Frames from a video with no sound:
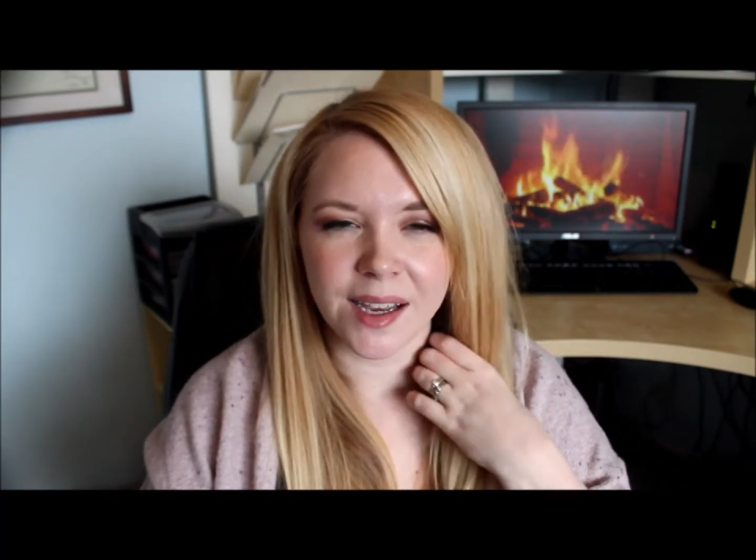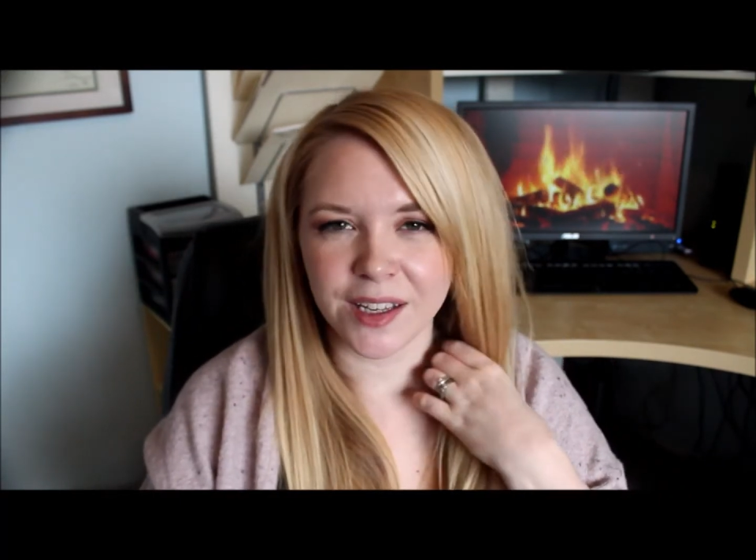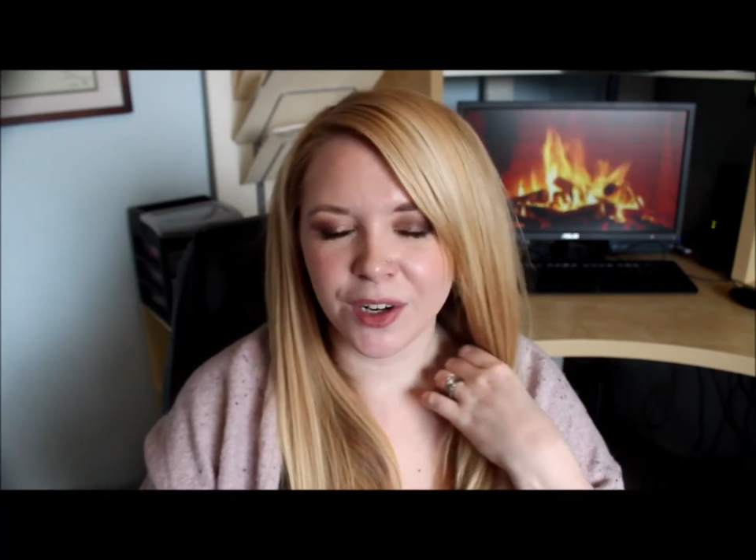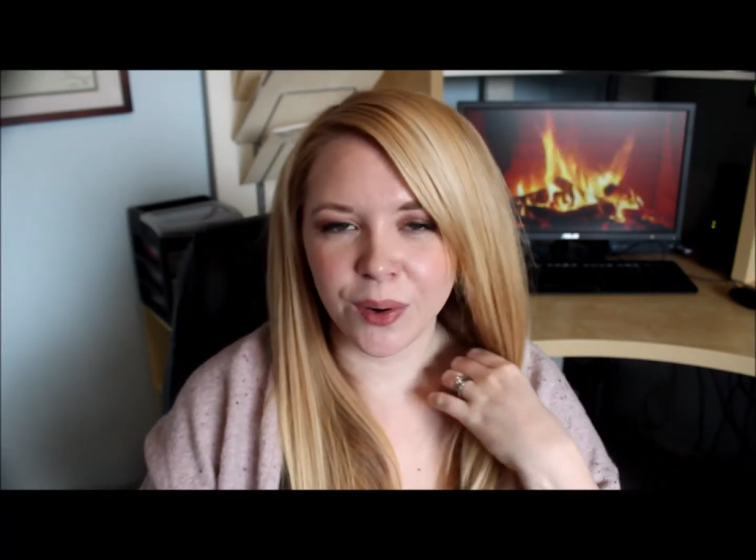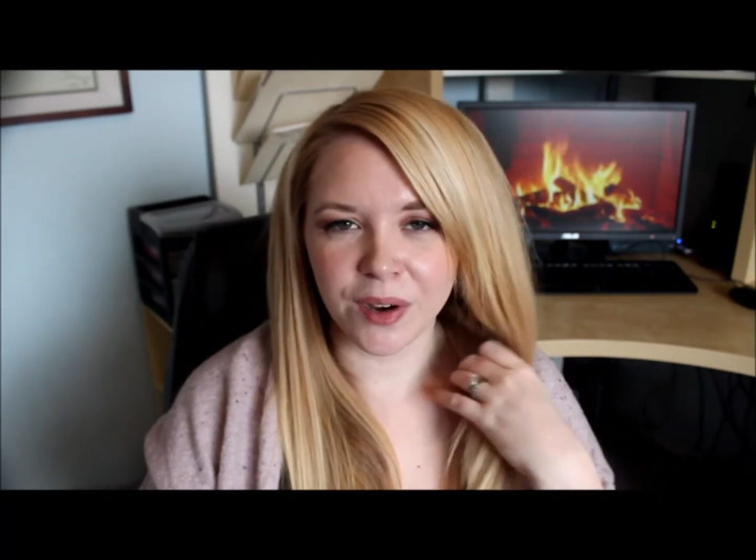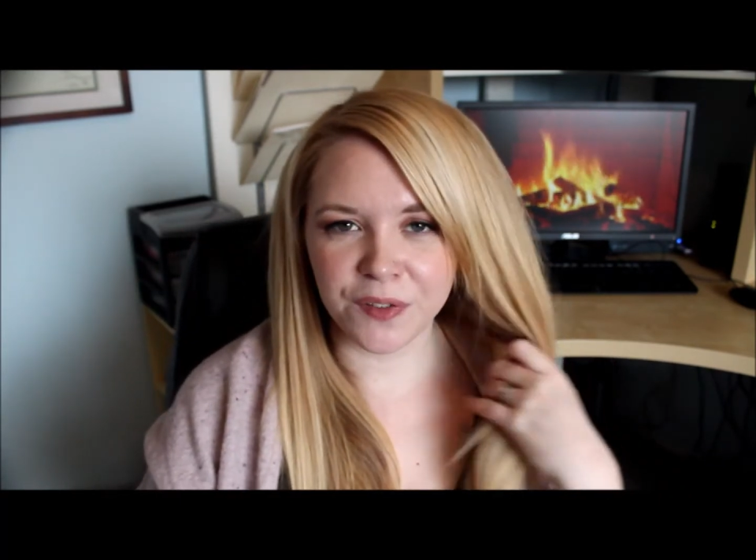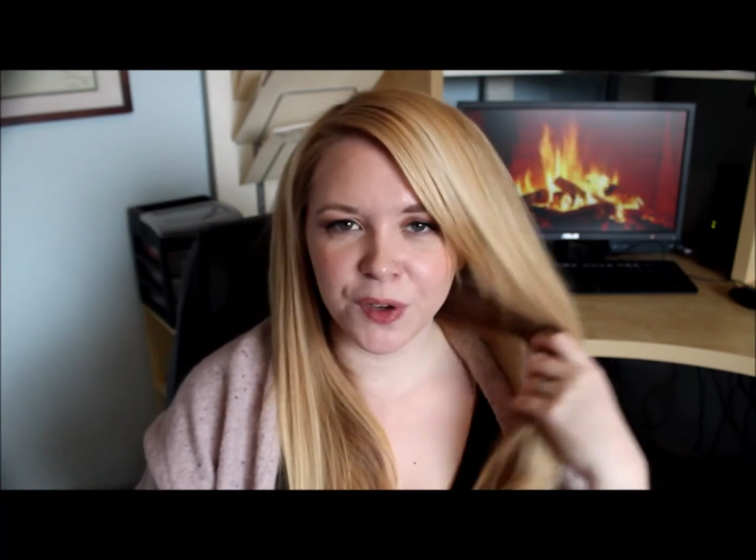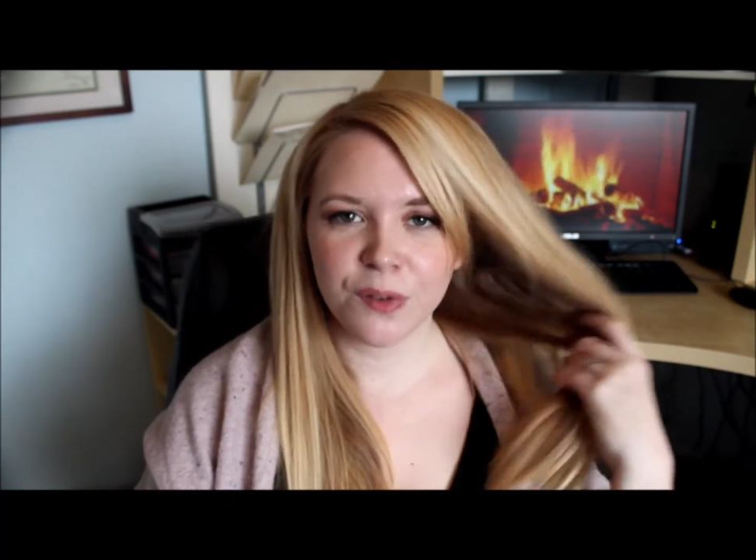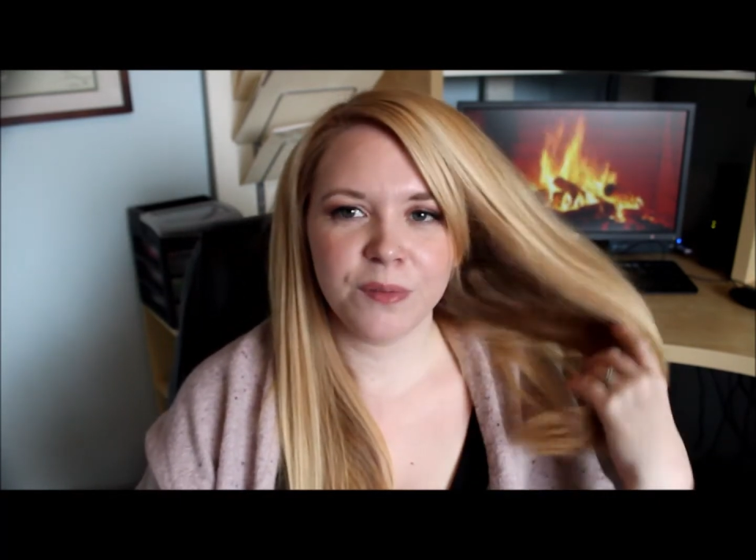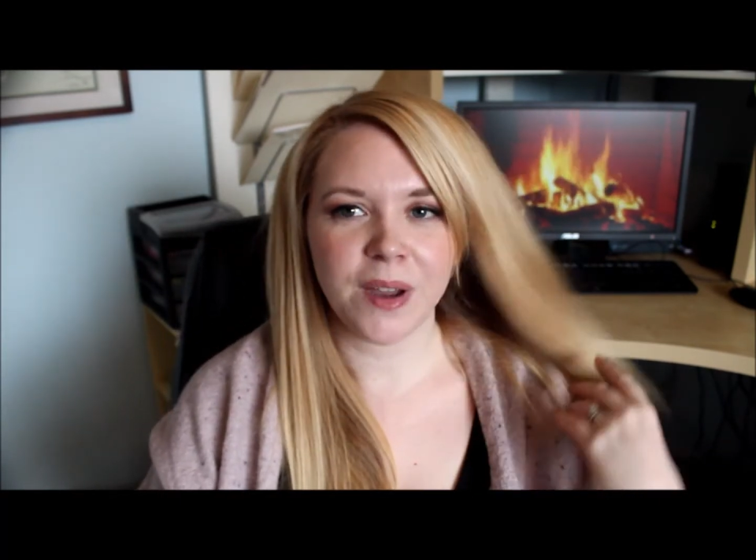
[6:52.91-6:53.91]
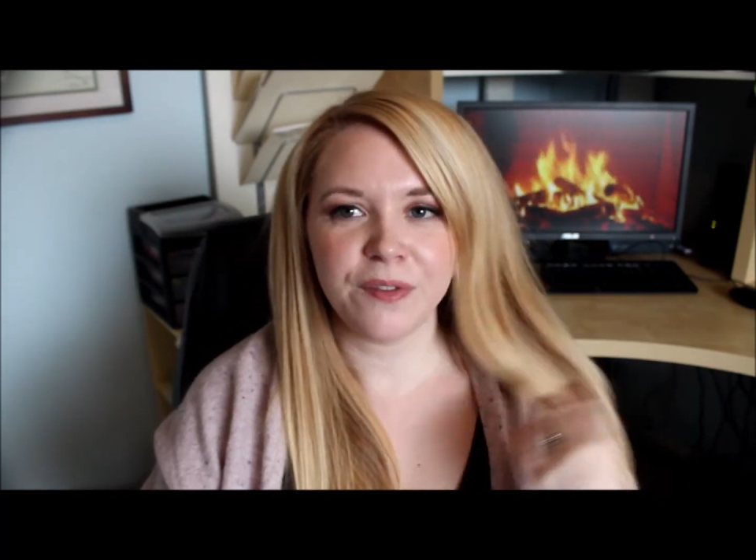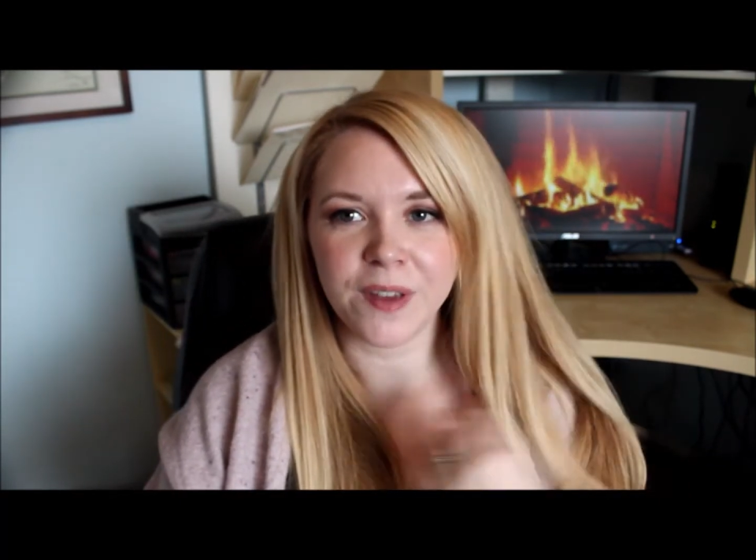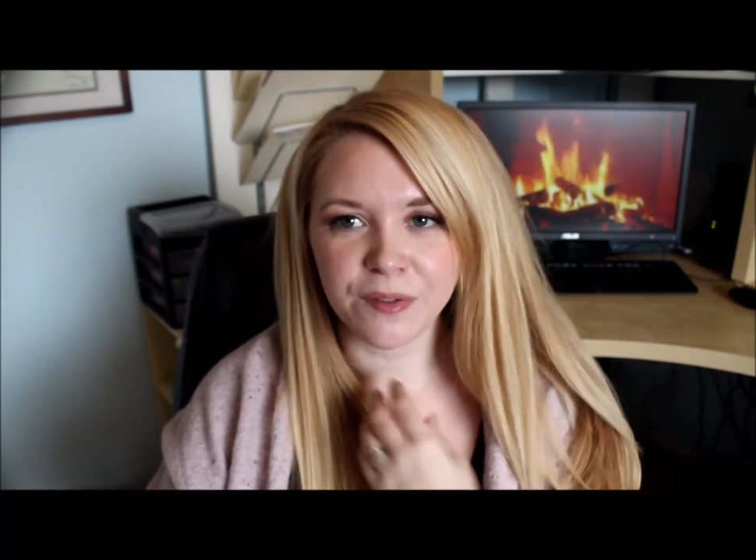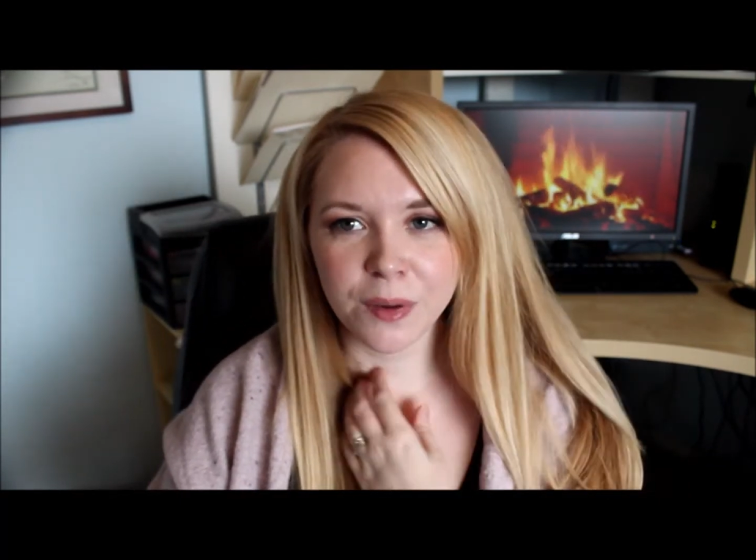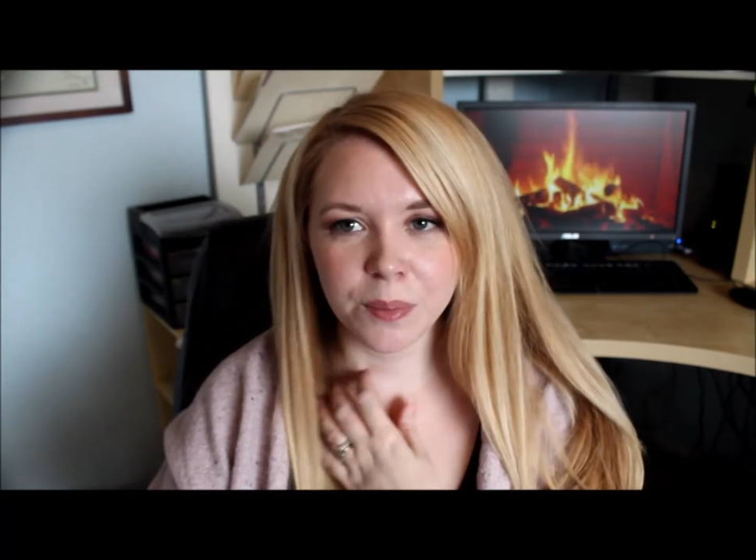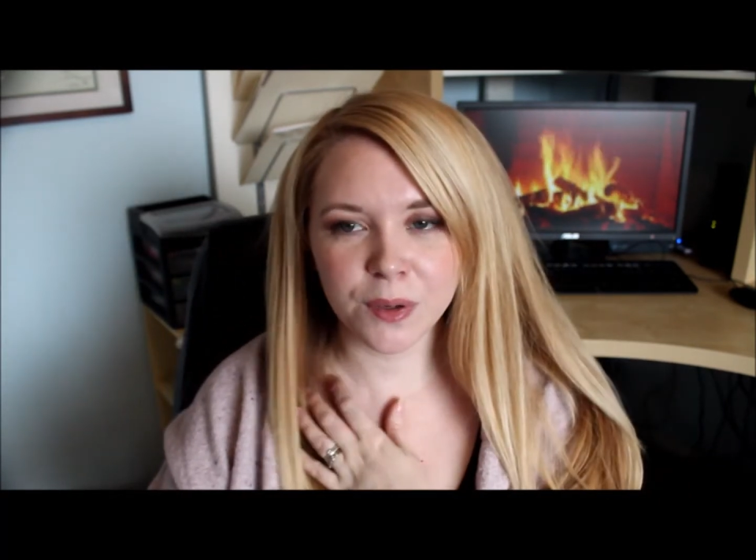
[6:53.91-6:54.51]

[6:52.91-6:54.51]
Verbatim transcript: you know, a few of my favorite